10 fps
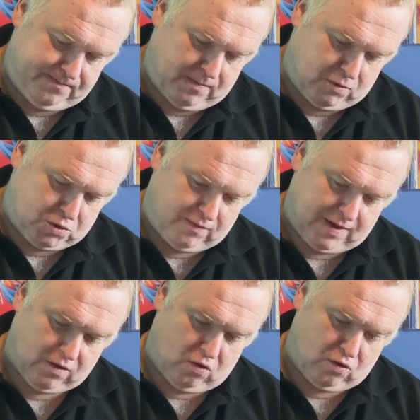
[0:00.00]
I'm not sure if
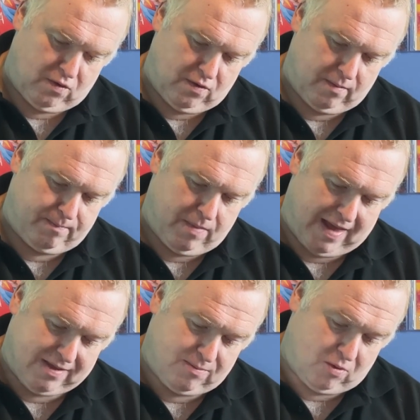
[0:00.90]
that's on the
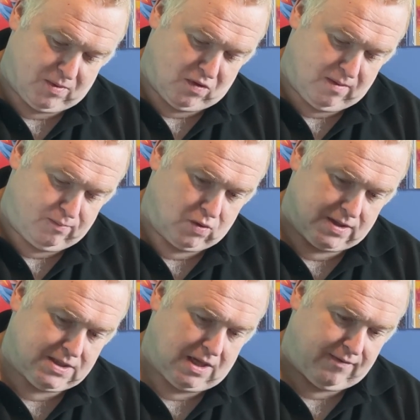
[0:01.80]
that's probably on the book
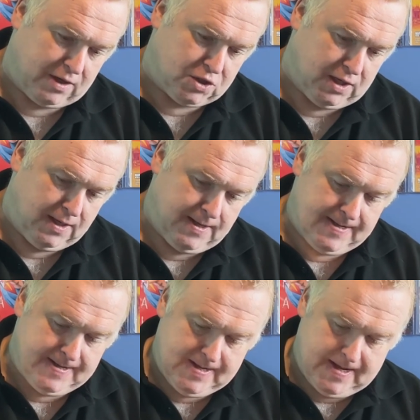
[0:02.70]
itself actually.
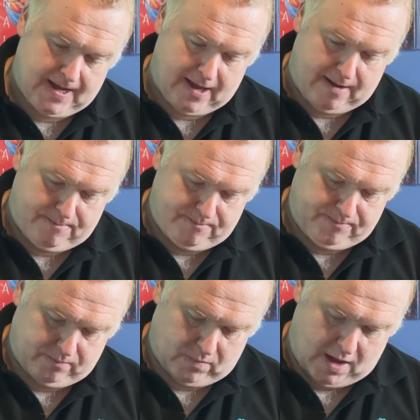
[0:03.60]
Um,
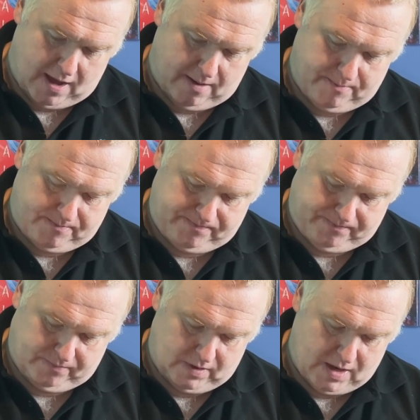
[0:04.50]
yeah,
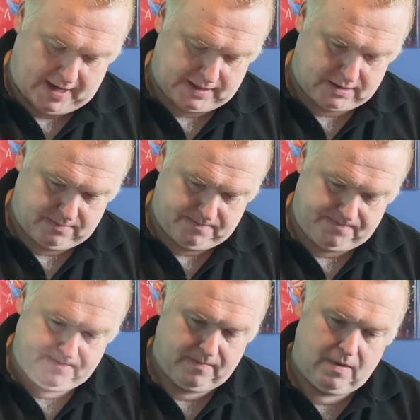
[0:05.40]
nice.
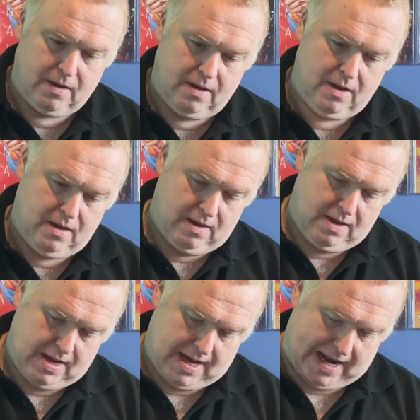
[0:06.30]

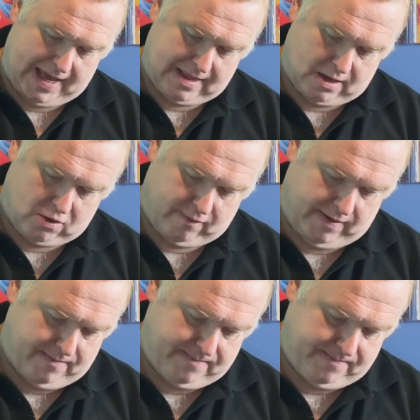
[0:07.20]
I like that
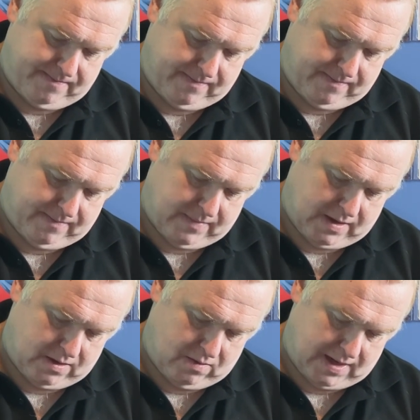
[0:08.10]
cover. I
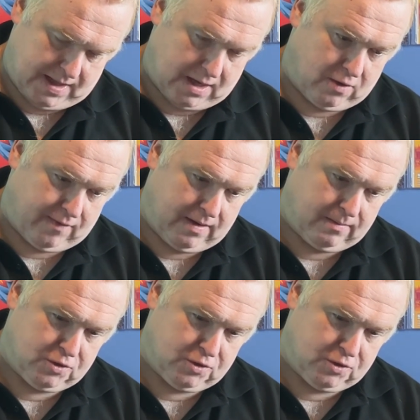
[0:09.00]
do like that cover.